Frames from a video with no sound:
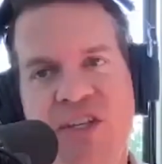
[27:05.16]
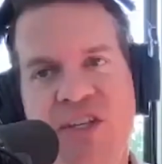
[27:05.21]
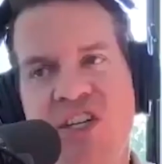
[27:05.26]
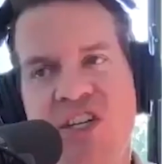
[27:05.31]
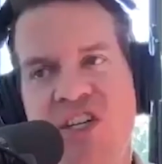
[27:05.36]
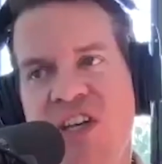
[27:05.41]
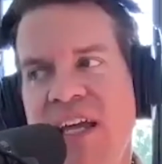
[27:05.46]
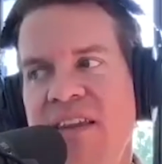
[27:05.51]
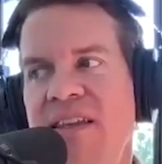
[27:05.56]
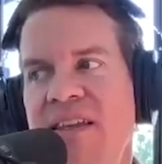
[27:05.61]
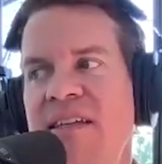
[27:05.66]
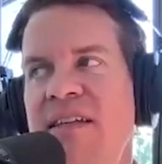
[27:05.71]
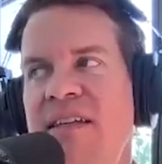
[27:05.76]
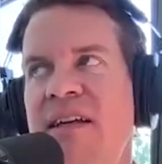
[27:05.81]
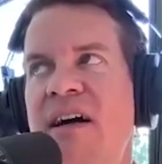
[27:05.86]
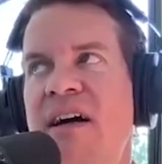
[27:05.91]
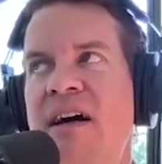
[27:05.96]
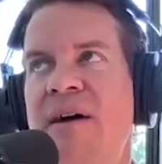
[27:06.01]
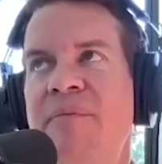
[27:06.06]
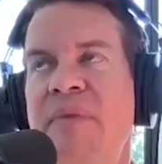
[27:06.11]
say that,
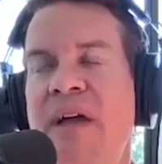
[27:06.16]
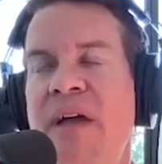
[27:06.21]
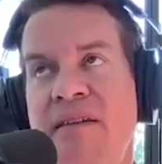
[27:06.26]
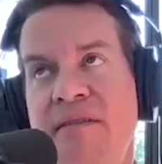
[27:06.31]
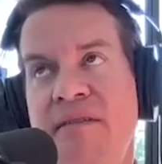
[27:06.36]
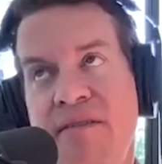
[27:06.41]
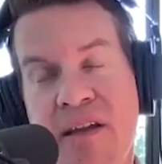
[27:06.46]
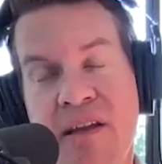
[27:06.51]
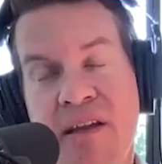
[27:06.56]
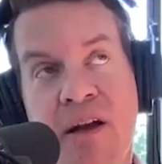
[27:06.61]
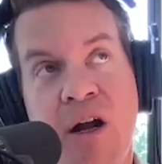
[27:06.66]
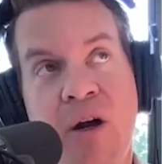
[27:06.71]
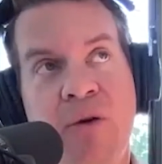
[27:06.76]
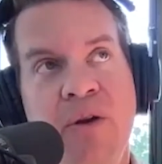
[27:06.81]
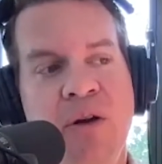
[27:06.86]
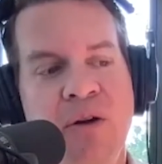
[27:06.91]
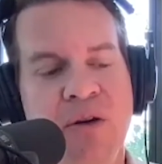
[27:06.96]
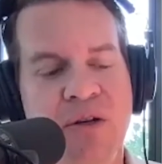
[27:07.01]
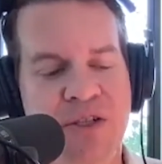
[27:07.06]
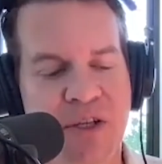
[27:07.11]
and you know,
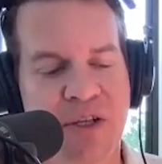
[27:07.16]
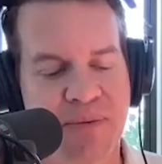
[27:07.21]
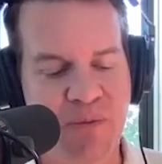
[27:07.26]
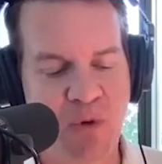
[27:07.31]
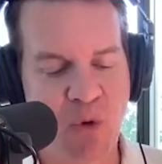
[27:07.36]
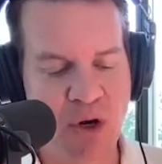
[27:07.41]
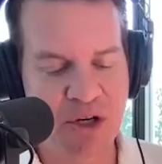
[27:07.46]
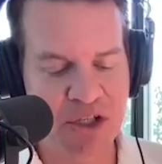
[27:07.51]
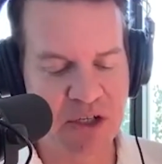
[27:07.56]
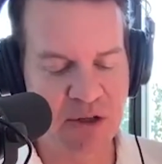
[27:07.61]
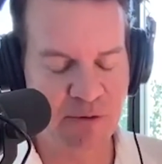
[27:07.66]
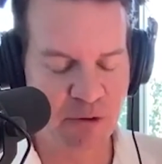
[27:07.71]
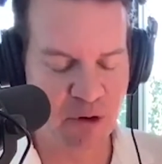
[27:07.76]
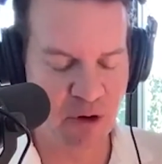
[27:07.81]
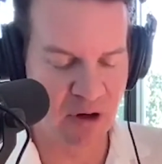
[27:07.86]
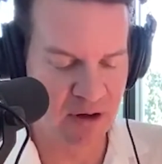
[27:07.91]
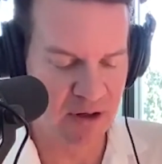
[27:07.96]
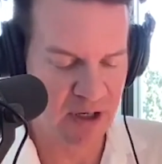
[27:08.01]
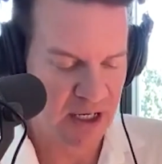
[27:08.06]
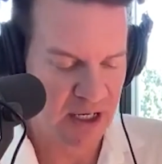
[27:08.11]
here's a question
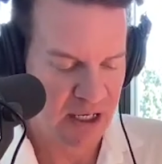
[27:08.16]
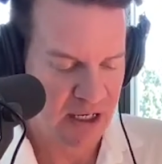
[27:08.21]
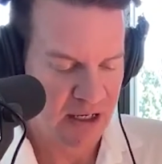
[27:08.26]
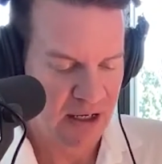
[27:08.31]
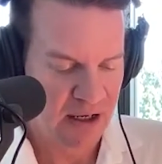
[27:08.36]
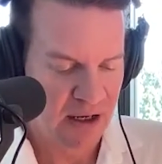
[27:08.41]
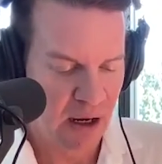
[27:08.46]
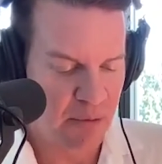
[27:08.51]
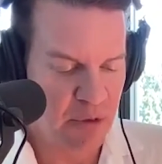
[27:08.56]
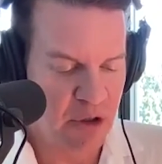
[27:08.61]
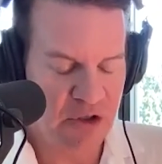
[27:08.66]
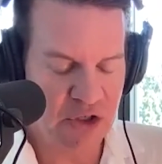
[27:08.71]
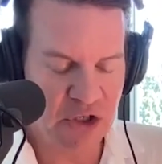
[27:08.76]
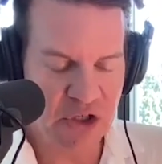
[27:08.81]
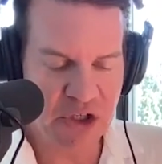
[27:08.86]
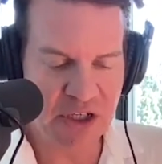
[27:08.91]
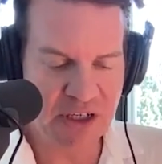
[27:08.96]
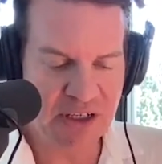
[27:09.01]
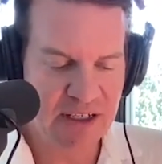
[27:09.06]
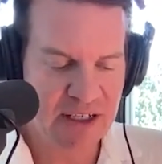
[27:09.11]
for a
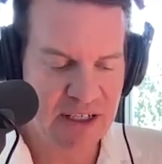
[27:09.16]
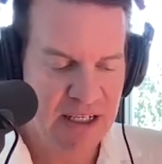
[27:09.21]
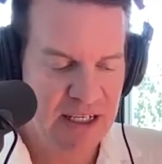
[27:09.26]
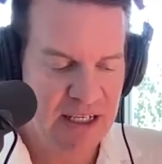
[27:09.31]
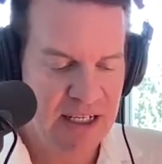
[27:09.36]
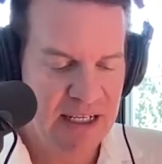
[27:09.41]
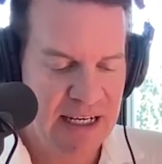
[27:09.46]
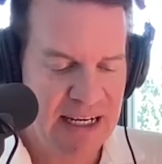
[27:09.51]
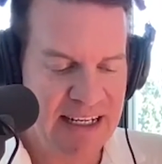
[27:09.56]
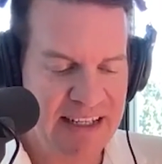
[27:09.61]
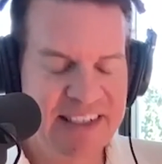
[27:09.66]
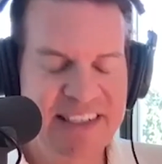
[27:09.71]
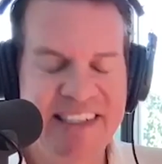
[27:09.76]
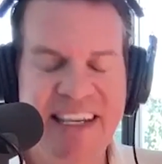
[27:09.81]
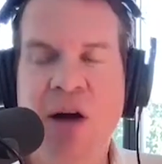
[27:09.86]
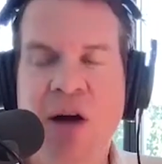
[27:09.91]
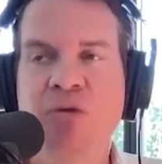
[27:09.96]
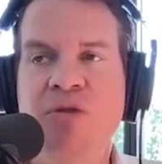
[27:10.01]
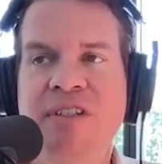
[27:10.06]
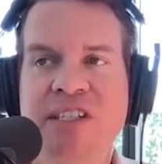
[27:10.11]
musician, it
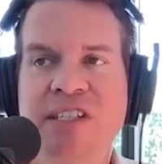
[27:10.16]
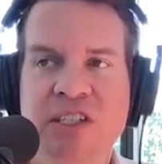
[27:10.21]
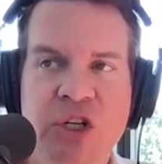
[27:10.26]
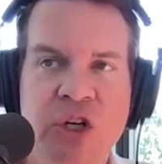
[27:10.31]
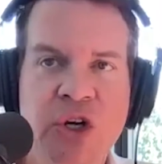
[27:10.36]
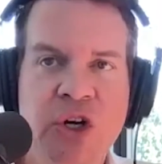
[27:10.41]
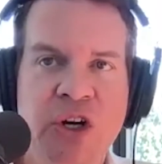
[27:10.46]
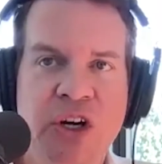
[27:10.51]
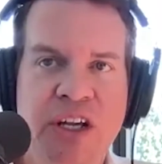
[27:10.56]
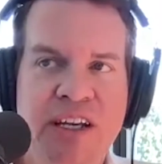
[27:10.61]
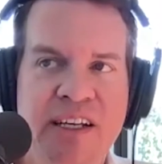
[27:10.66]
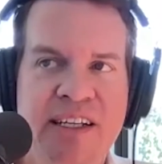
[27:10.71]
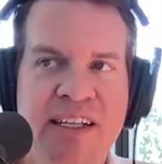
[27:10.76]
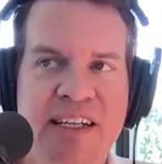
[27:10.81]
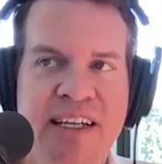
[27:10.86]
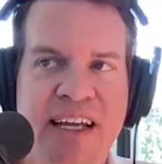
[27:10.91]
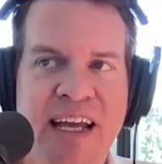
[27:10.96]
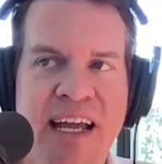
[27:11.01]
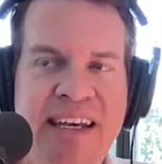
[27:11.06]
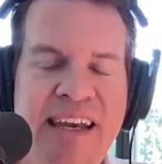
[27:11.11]
sounded good.
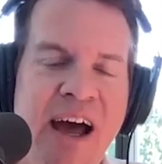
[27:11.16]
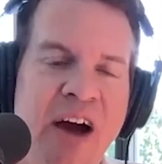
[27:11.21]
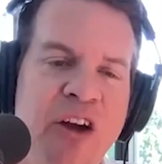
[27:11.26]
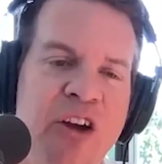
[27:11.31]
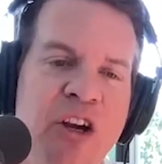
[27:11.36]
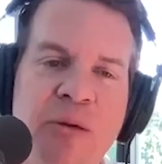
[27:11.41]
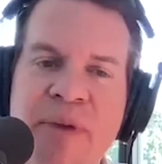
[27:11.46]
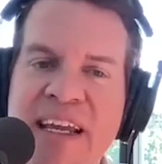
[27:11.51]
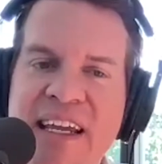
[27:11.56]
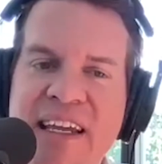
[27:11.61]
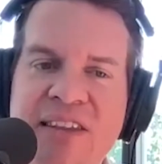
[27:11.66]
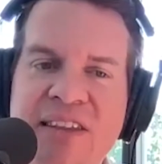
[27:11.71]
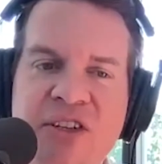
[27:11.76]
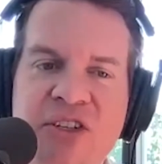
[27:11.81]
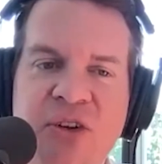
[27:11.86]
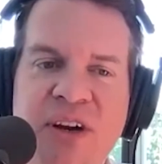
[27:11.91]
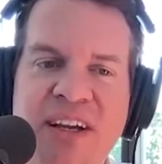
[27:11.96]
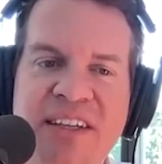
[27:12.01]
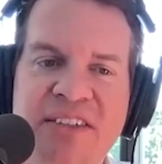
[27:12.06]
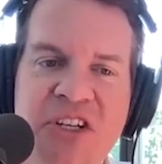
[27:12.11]
And now you're making this
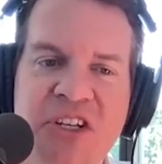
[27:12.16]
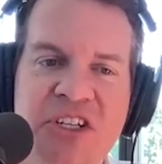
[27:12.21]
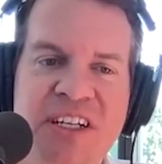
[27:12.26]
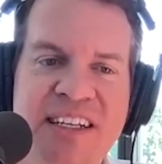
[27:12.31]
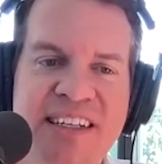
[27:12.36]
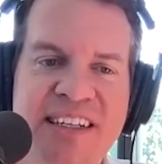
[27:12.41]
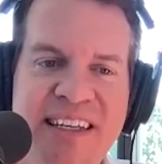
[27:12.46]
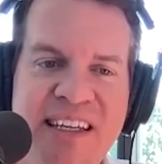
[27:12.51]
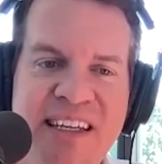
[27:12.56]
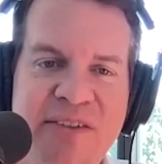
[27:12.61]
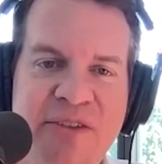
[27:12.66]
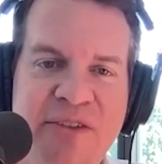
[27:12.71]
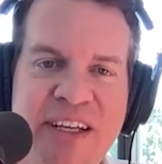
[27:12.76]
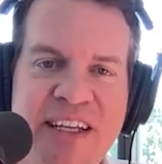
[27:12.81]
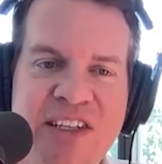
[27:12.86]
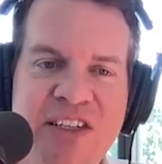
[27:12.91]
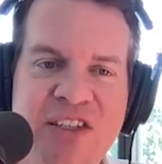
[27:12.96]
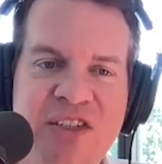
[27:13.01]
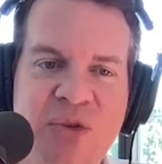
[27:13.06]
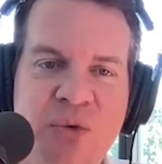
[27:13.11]
transition into
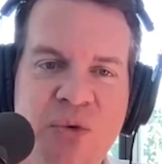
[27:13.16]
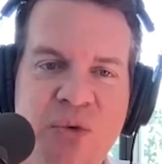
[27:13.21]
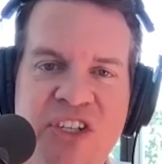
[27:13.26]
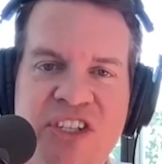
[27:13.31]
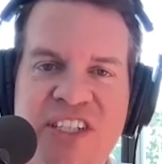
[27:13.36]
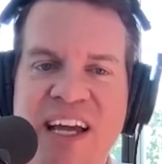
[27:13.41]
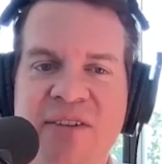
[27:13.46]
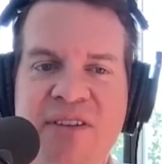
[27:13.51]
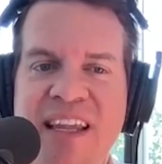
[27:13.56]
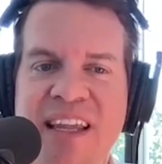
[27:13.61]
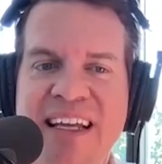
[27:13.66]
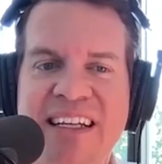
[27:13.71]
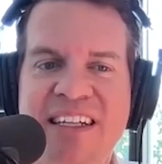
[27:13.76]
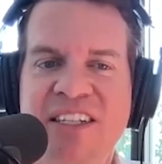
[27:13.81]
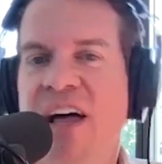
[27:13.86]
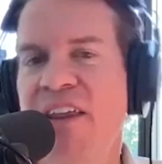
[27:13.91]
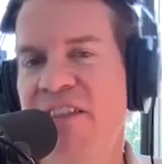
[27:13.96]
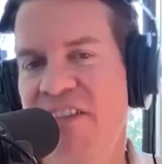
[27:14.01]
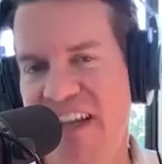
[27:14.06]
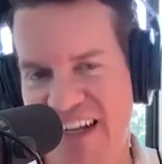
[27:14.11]
EVs, which sound like
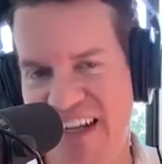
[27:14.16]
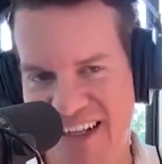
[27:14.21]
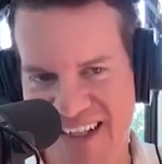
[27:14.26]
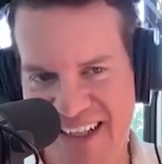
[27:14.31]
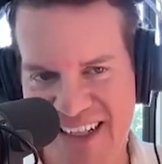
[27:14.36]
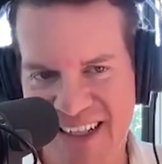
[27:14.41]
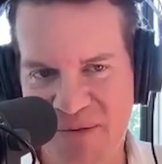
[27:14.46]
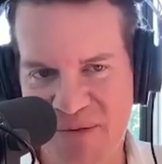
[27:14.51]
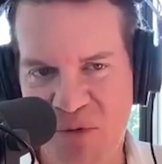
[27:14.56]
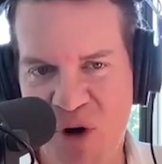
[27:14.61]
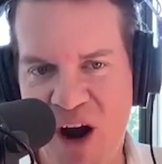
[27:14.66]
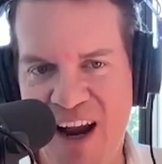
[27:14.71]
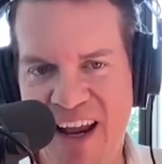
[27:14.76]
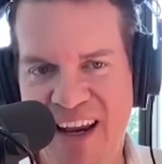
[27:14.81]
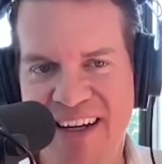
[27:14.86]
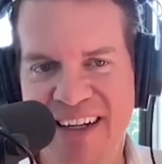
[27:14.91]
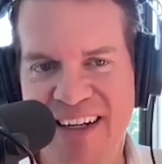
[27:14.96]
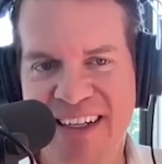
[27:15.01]
nothing, Brian.